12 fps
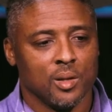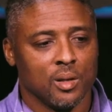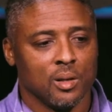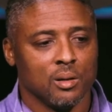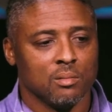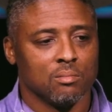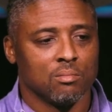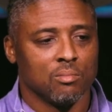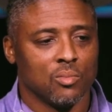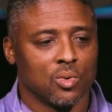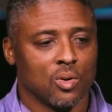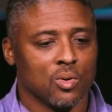you
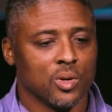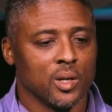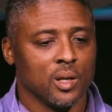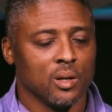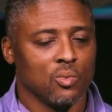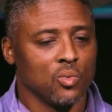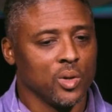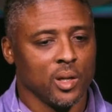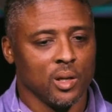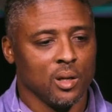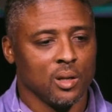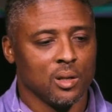know,
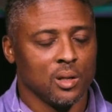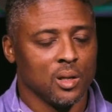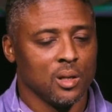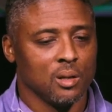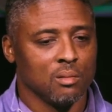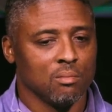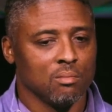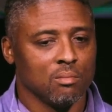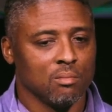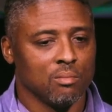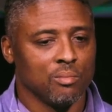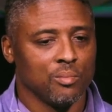went in
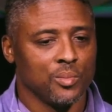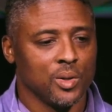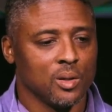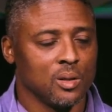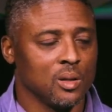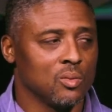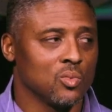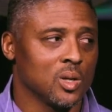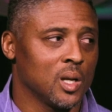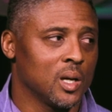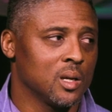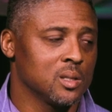and, you know, didn't
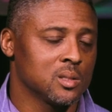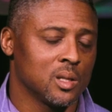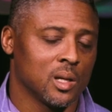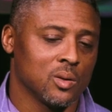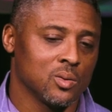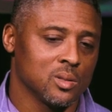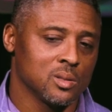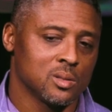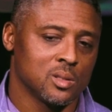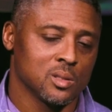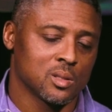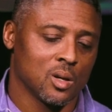realize that I
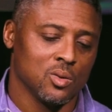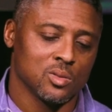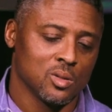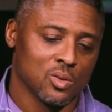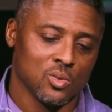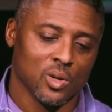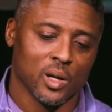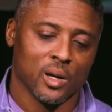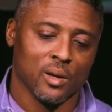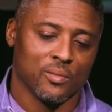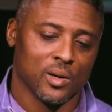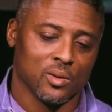was just coasting through life.